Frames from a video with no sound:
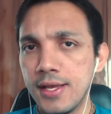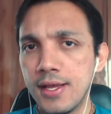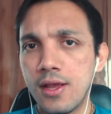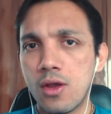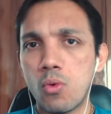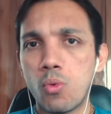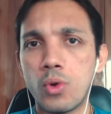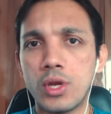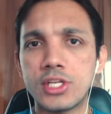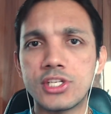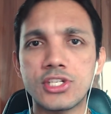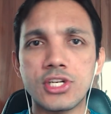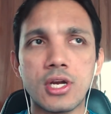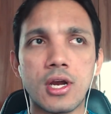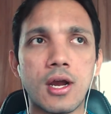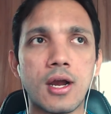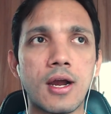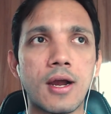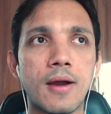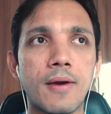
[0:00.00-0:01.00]
which
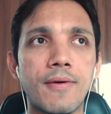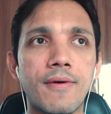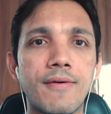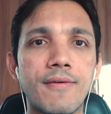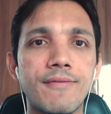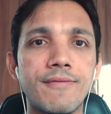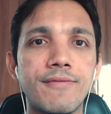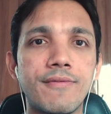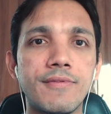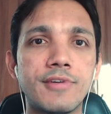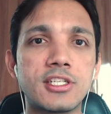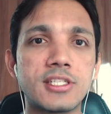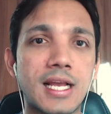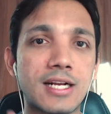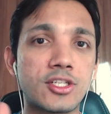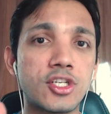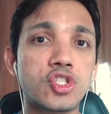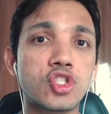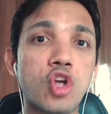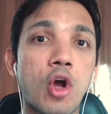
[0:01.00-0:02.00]
is
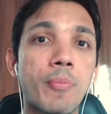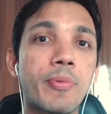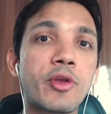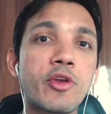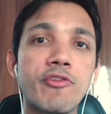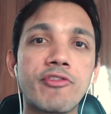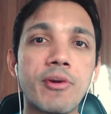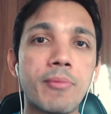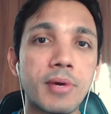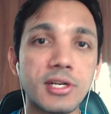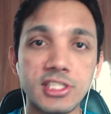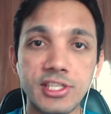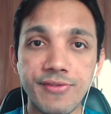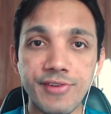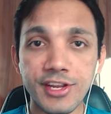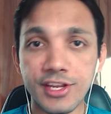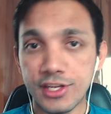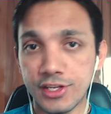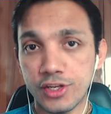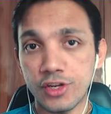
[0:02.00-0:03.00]
actually stopping you from
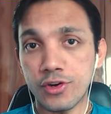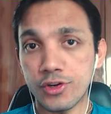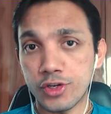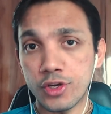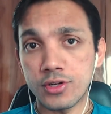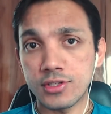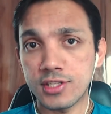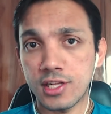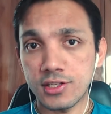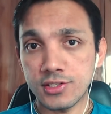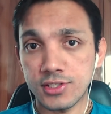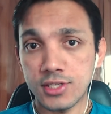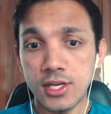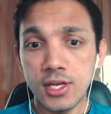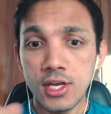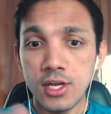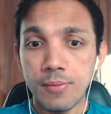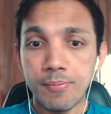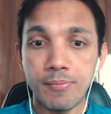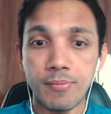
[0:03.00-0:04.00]
achieving your results.
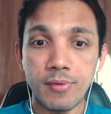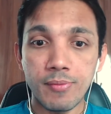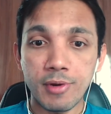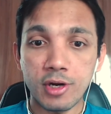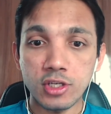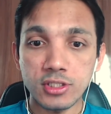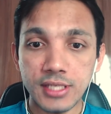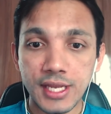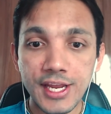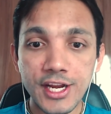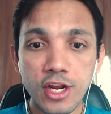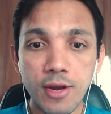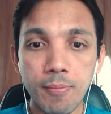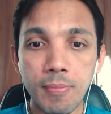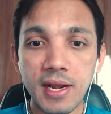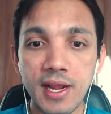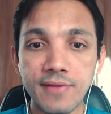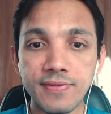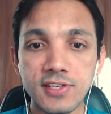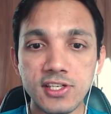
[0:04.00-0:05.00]
Because in your
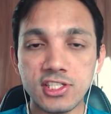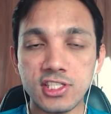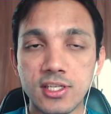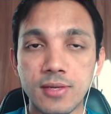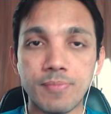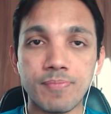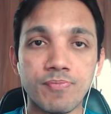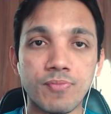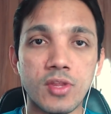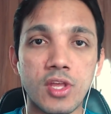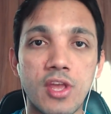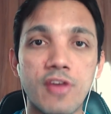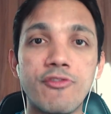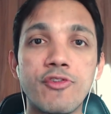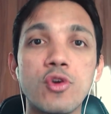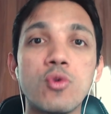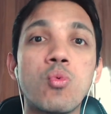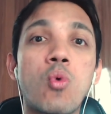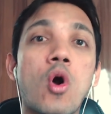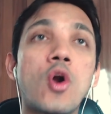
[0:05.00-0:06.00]
belief system, if
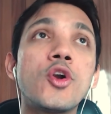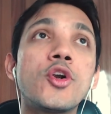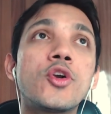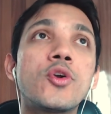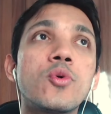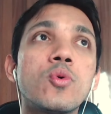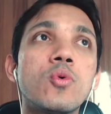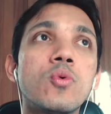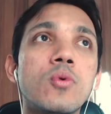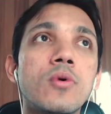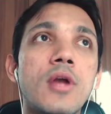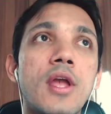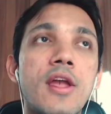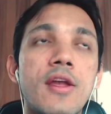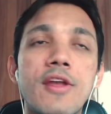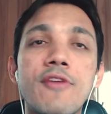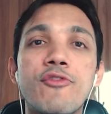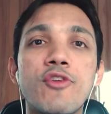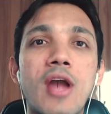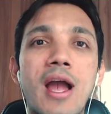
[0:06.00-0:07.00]
you
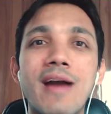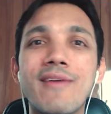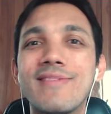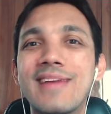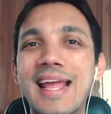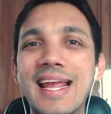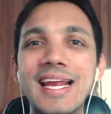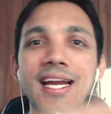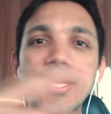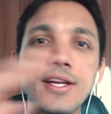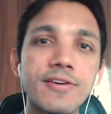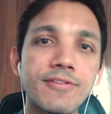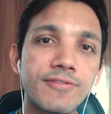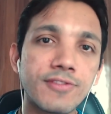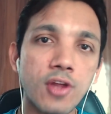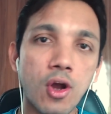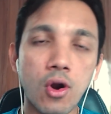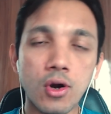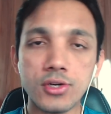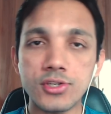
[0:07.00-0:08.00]
have negative
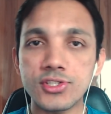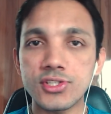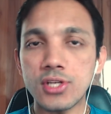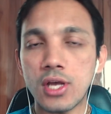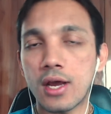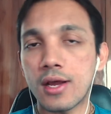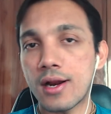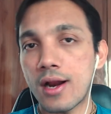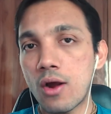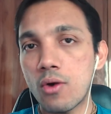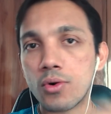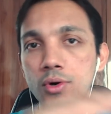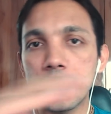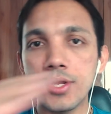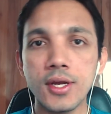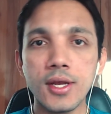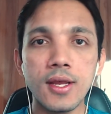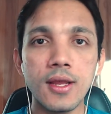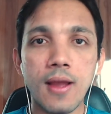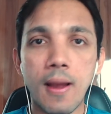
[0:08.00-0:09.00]
thoughts around
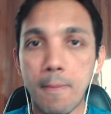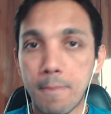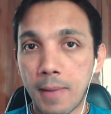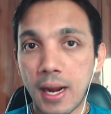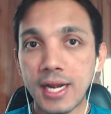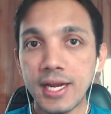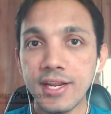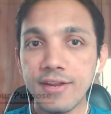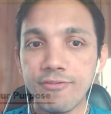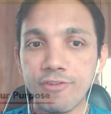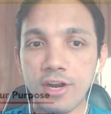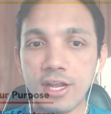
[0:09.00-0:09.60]
money, for